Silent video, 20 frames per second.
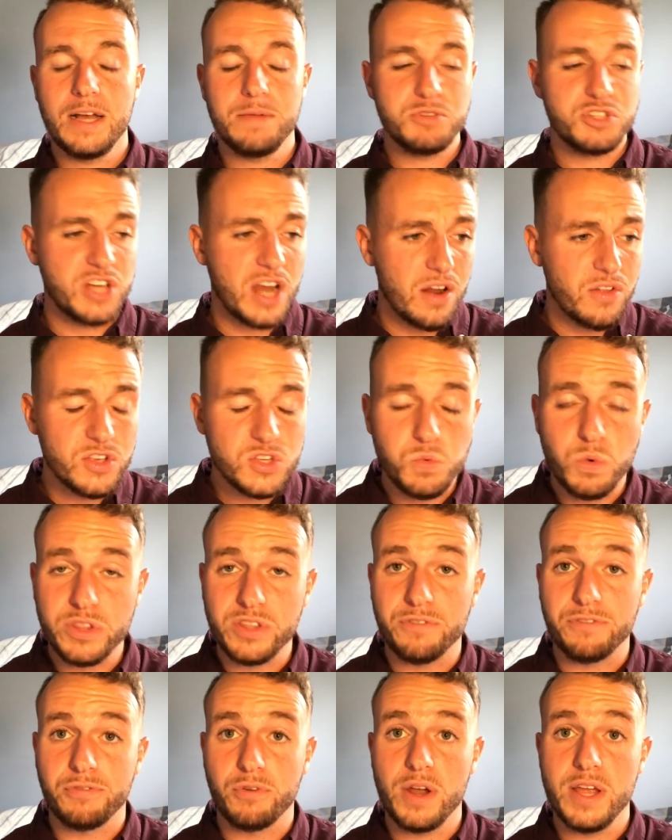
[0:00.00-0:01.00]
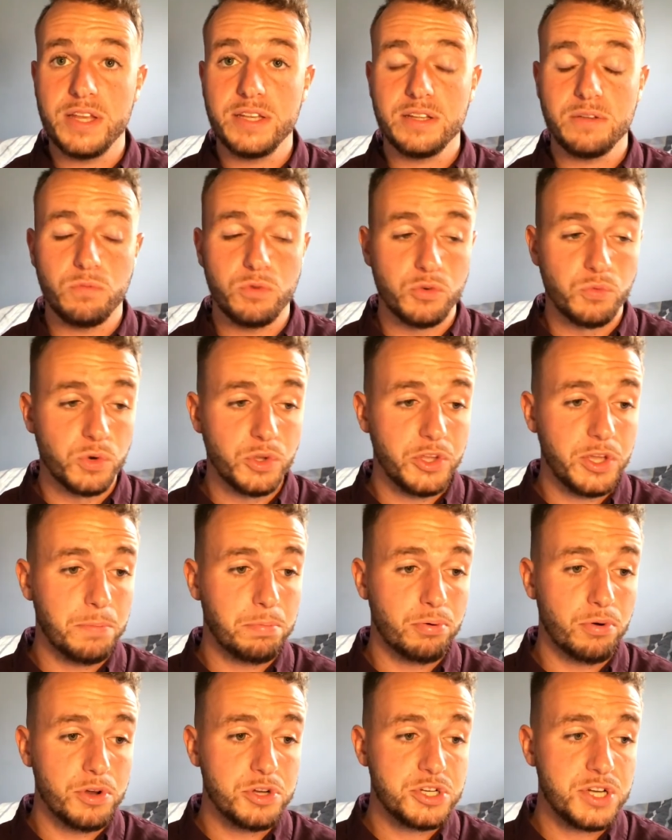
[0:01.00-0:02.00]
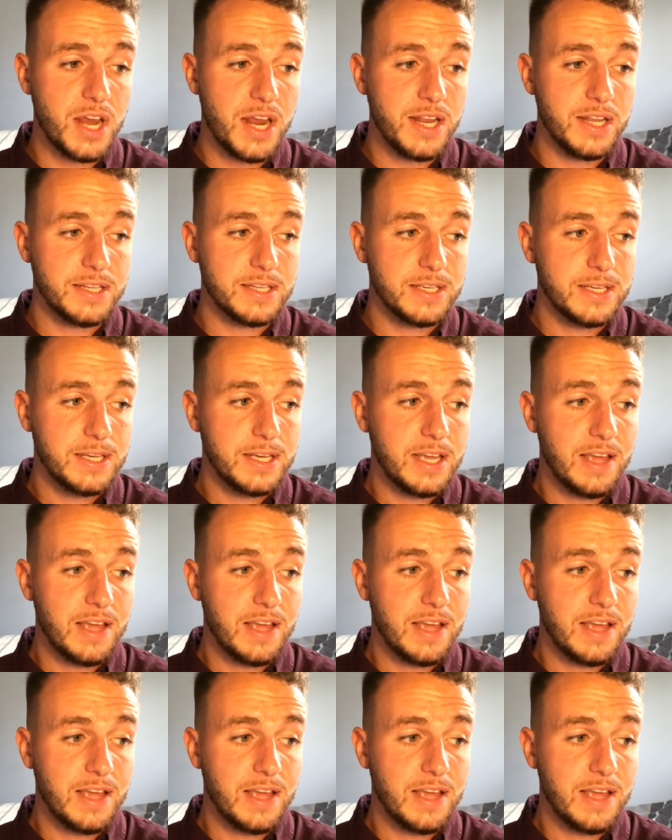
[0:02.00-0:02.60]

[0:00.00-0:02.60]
Share this with a friend. Would really appreciate it.